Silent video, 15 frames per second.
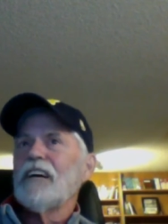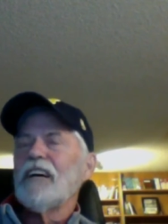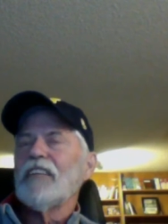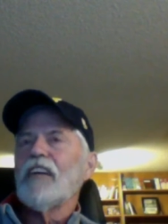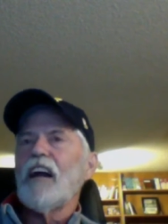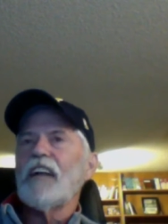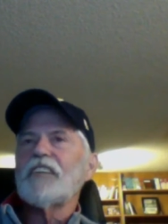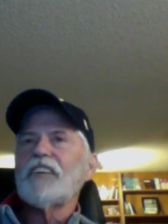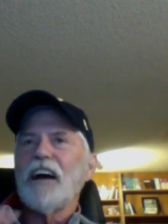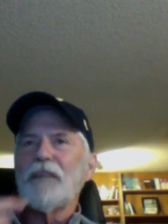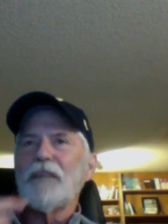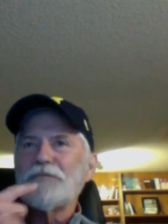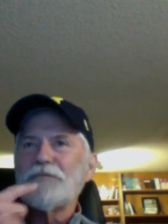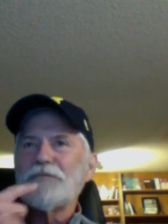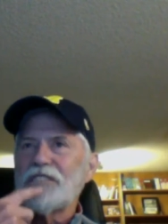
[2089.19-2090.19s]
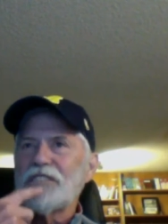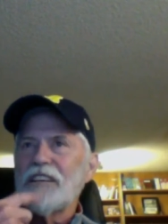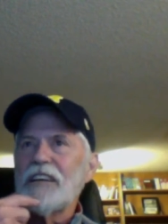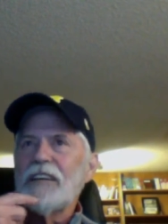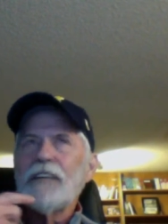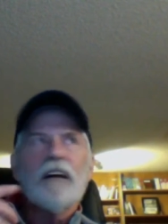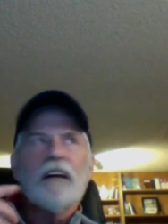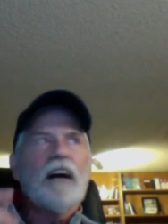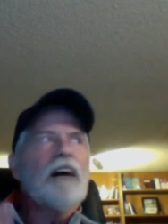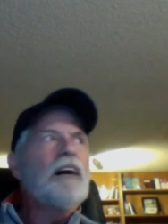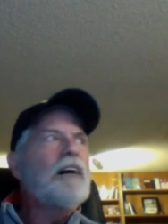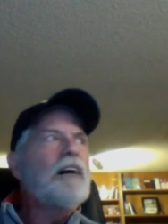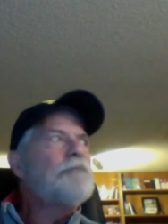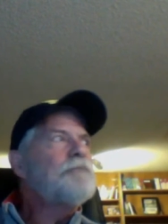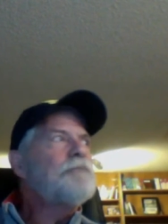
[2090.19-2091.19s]
A lot of times
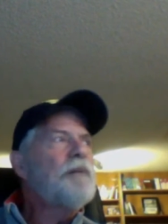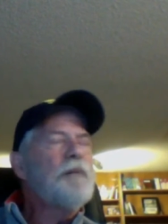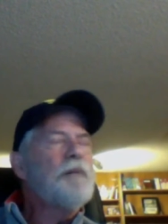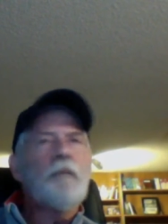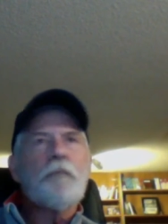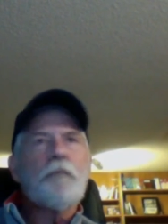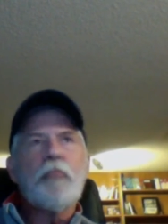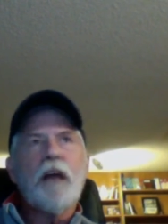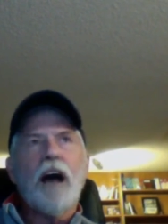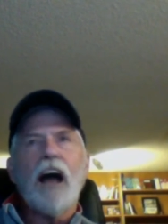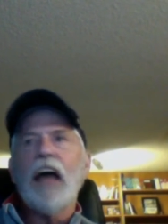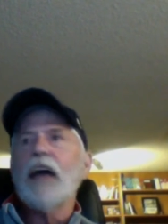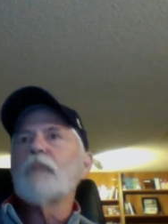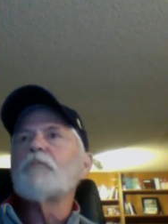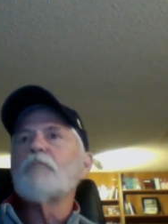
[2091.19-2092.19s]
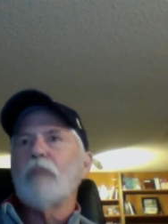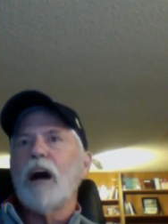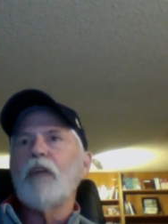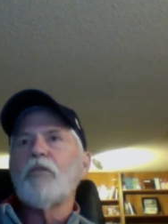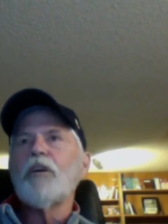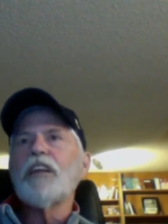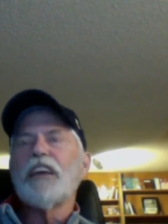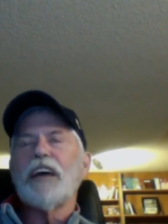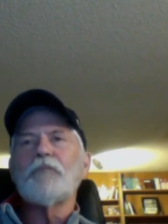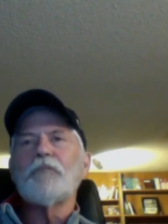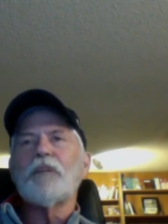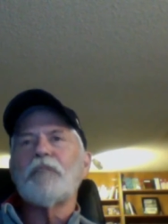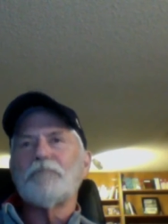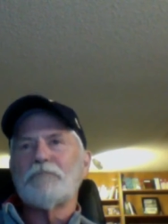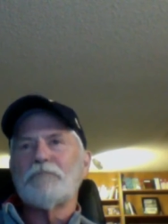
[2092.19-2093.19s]
I I really
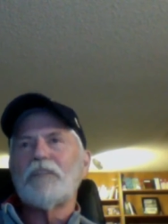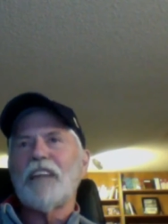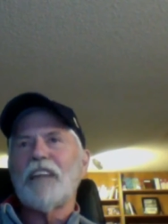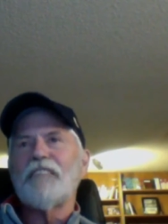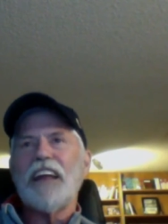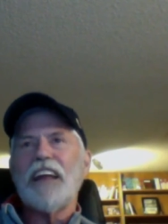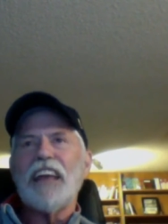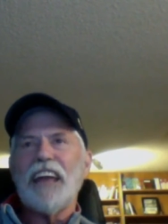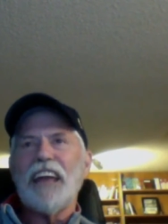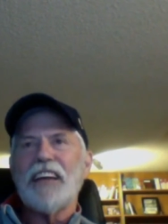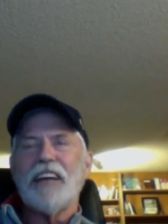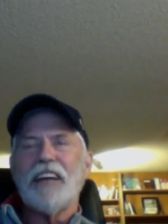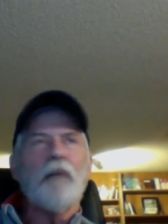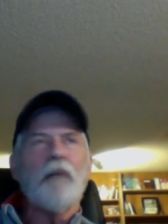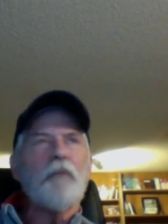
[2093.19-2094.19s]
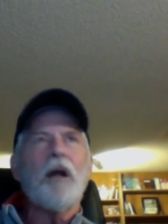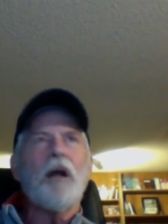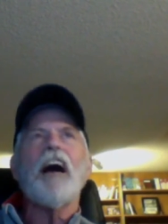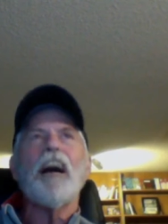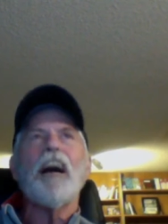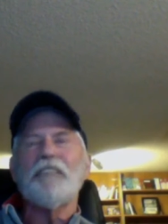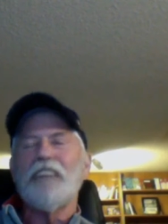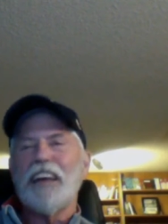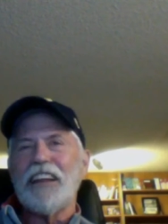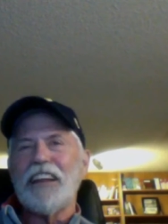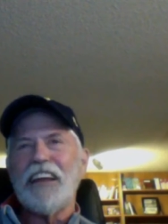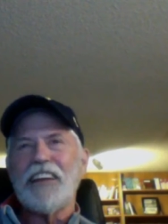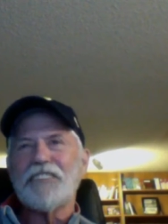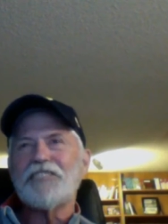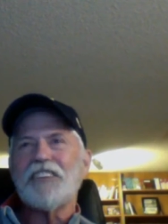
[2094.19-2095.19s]
am kind of ADHD, and I'm not kind of
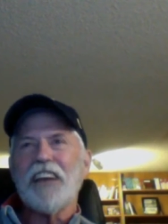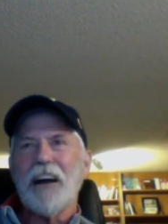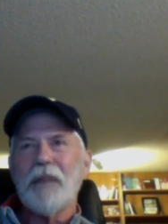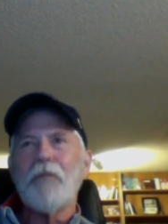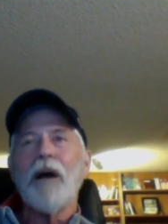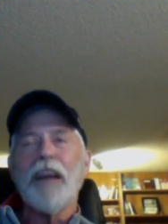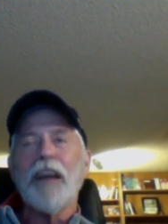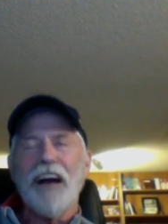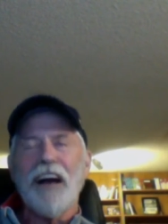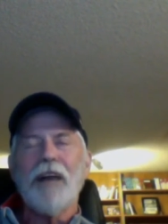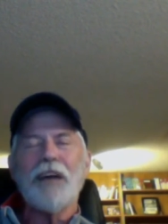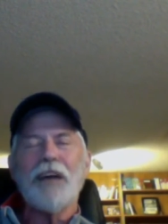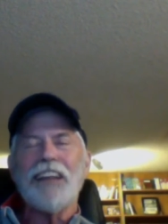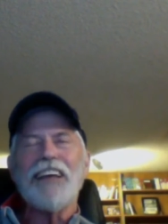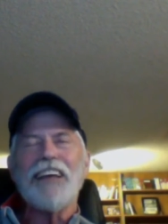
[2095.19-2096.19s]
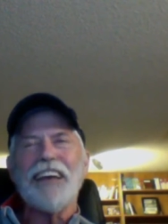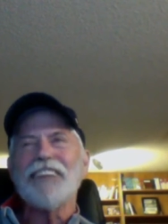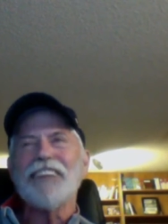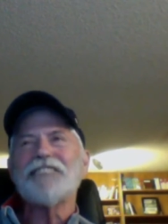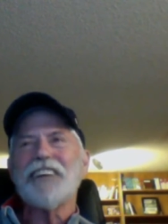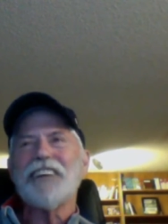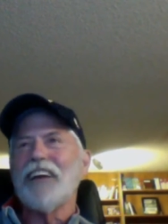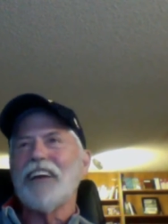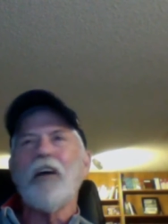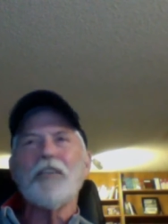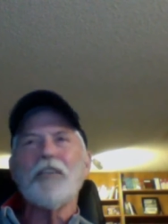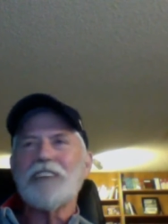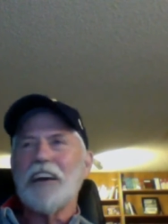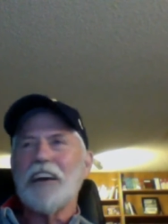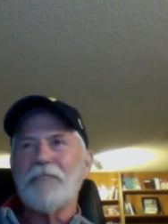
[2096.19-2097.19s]
ADHD. I'm ADHD, and I
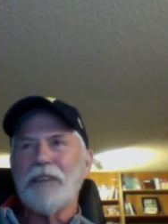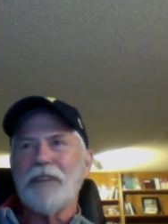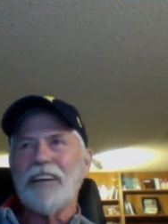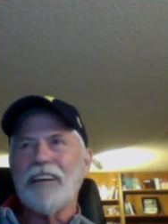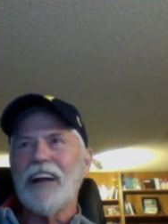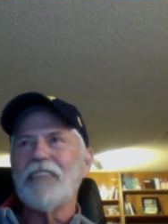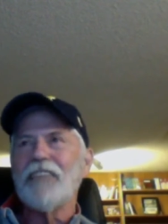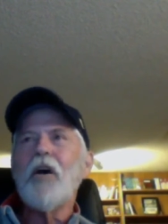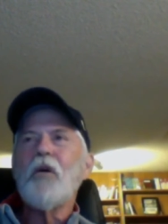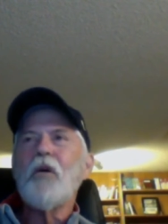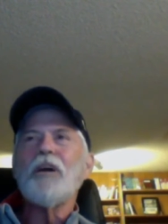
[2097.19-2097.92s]
always have been.